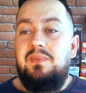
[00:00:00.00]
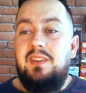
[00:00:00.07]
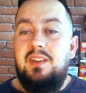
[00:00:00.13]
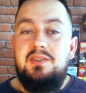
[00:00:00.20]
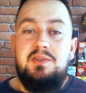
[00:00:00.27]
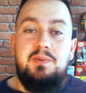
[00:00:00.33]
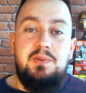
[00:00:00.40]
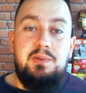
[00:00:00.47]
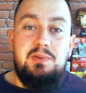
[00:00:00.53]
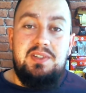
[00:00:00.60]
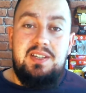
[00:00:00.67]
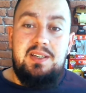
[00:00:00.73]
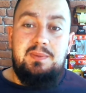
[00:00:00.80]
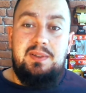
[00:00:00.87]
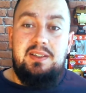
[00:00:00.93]
So we will
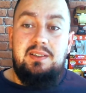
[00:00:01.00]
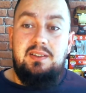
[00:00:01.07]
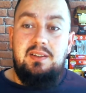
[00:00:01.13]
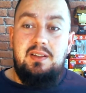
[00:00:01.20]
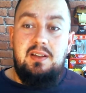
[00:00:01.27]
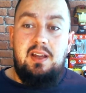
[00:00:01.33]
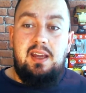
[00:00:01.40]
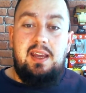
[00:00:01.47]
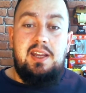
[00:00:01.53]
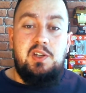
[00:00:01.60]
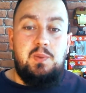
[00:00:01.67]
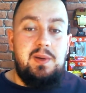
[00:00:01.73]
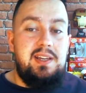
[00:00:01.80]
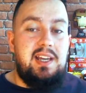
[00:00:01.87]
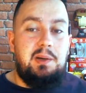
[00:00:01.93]
see
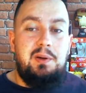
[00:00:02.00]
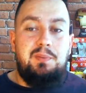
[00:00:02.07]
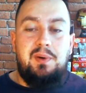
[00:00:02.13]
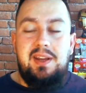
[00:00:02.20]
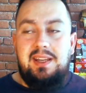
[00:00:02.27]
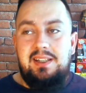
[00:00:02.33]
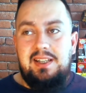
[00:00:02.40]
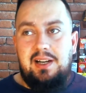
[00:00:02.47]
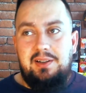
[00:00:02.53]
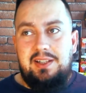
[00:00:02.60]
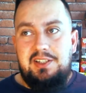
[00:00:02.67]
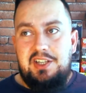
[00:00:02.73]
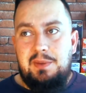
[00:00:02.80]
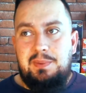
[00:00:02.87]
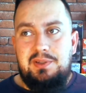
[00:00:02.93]
each week I'll be breaking down
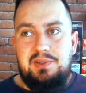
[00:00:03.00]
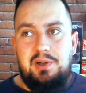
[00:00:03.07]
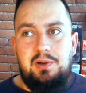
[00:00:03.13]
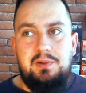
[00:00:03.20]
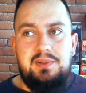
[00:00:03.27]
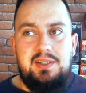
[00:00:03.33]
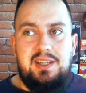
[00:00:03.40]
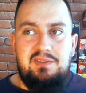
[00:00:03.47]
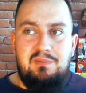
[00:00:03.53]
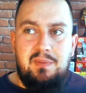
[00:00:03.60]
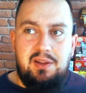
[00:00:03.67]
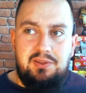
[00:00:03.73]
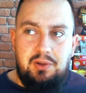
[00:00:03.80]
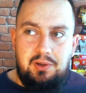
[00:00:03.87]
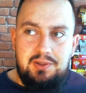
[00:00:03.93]
each episode, giving my
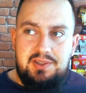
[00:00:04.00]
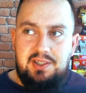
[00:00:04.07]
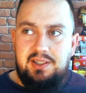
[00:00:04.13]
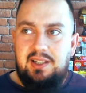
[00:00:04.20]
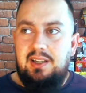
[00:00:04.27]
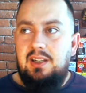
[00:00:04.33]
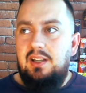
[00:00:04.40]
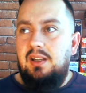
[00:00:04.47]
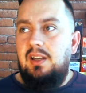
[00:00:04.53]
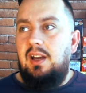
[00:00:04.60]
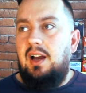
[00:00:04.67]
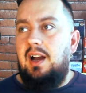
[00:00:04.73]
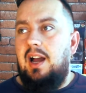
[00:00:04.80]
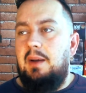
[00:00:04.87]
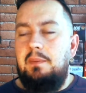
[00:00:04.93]
thoughts on it.
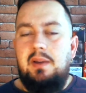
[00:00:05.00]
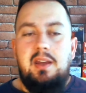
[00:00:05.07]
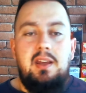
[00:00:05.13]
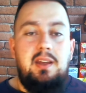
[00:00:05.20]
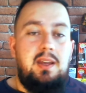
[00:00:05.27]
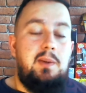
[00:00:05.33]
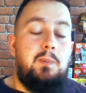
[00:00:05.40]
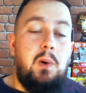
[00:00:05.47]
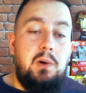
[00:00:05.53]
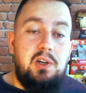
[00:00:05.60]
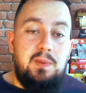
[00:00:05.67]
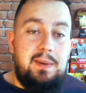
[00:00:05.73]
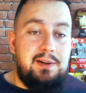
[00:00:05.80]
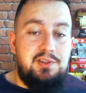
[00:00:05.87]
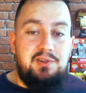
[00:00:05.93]
It won't
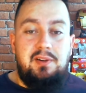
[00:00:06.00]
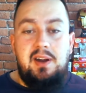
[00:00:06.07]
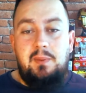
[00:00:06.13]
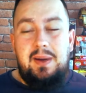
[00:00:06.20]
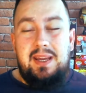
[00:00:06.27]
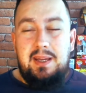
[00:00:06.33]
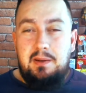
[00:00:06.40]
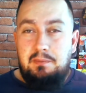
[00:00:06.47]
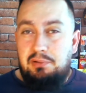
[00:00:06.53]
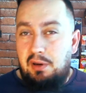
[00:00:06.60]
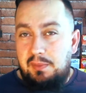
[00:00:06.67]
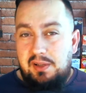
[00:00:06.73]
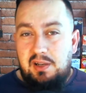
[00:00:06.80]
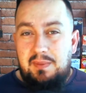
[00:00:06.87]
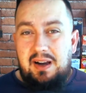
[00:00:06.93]
come out straight away. It'll
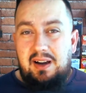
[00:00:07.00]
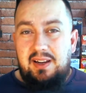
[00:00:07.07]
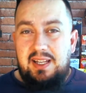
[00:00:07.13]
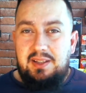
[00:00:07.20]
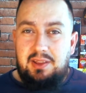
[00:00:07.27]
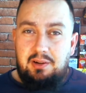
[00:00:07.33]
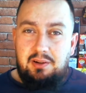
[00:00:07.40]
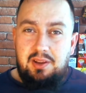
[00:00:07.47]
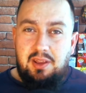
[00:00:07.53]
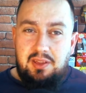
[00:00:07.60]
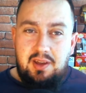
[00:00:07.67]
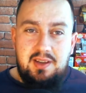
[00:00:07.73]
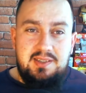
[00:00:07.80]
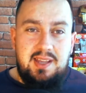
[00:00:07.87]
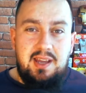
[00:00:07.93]
probably come out either on the
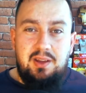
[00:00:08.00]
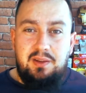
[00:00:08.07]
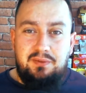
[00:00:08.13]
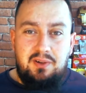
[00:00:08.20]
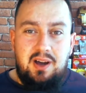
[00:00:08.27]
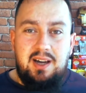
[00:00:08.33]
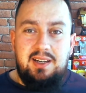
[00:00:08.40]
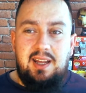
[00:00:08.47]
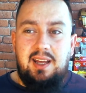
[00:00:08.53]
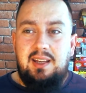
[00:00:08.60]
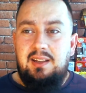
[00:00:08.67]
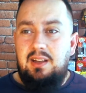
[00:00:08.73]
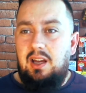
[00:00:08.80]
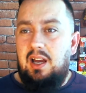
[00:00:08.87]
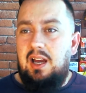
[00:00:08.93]
Thursday or the
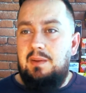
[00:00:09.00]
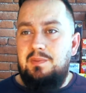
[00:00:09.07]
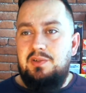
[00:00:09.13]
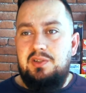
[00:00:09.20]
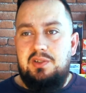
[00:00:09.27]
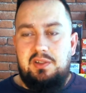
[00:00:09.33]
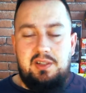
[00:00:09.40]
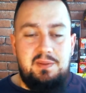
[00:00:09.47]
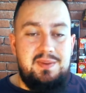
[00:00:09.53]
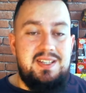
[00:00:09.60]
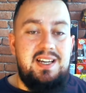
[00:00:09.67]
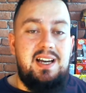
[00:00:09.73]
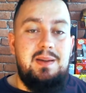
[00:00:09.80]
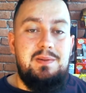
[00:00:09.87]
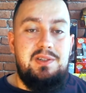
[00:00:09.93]
Friday, just to give me
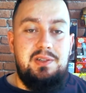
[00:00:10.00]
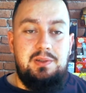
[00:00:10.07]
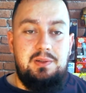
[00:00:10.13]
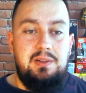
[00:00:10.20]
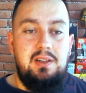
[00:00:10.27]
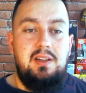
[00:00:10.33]
time to